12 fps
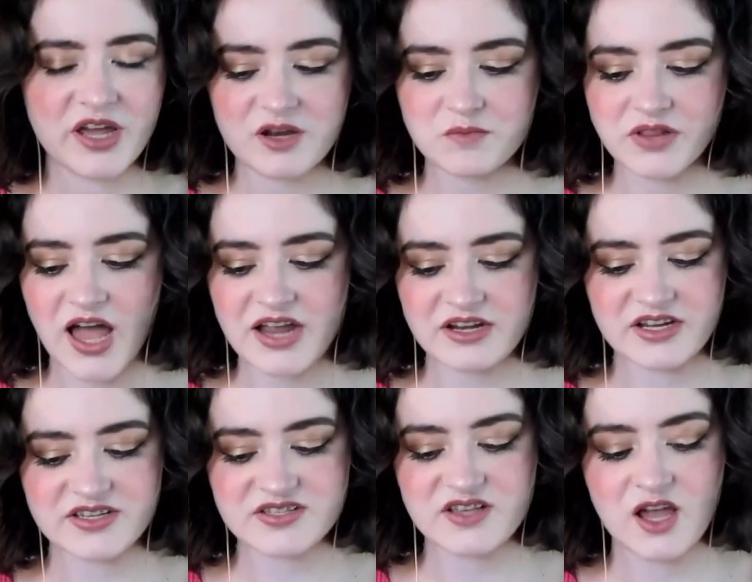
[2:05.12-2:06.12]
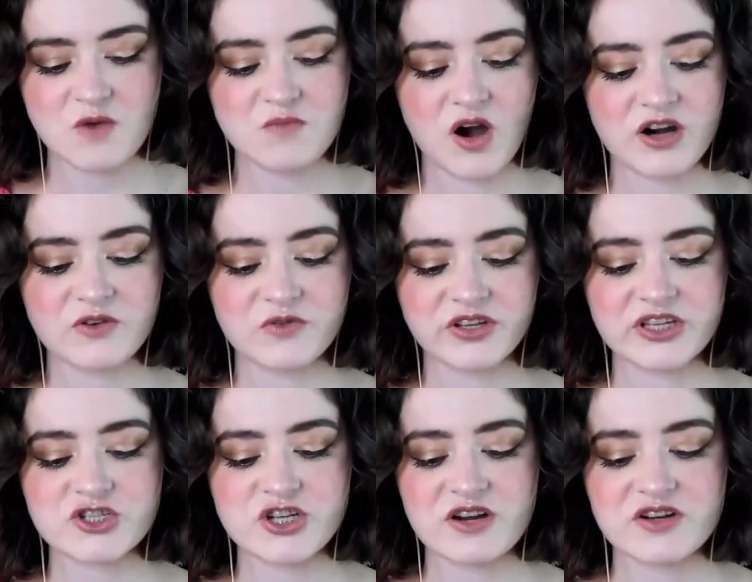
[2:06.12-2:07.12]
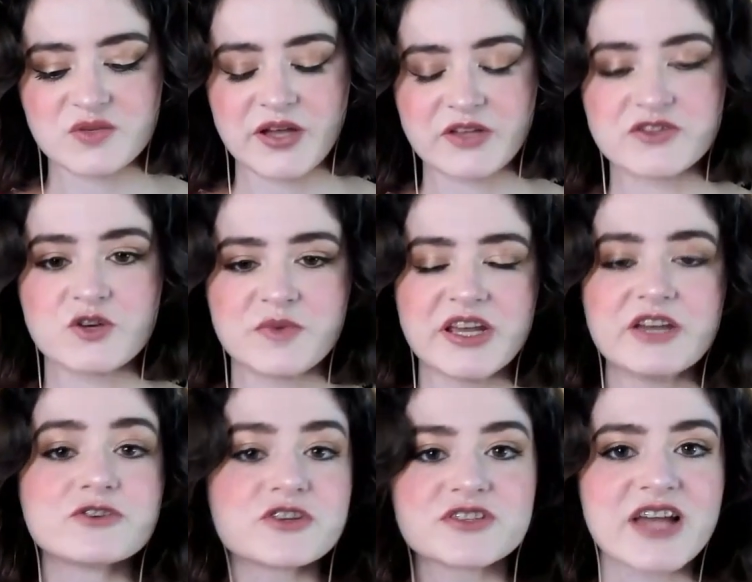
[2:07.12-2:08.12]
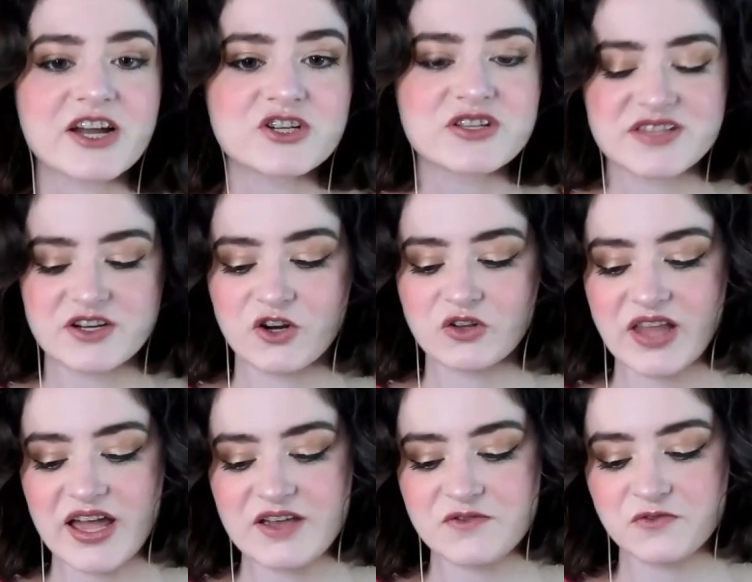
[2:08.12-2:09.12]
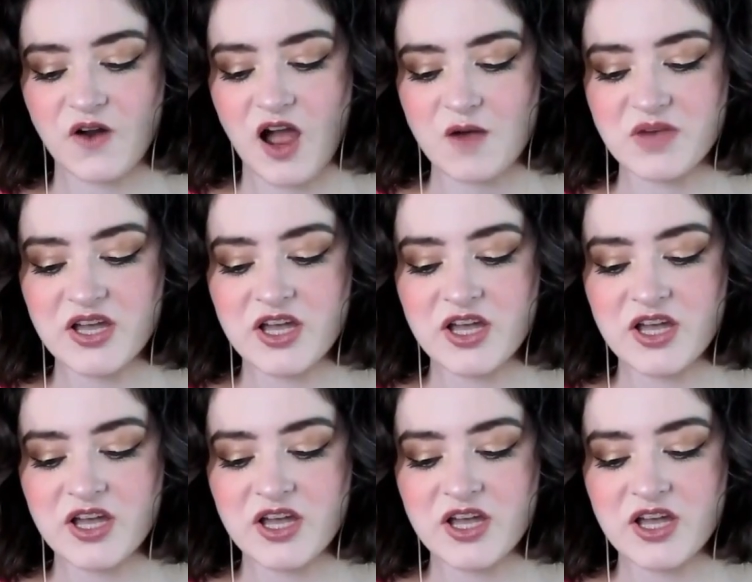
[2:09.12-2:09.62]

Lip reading: and blindness. Mara really shares about so many intersections in her life, from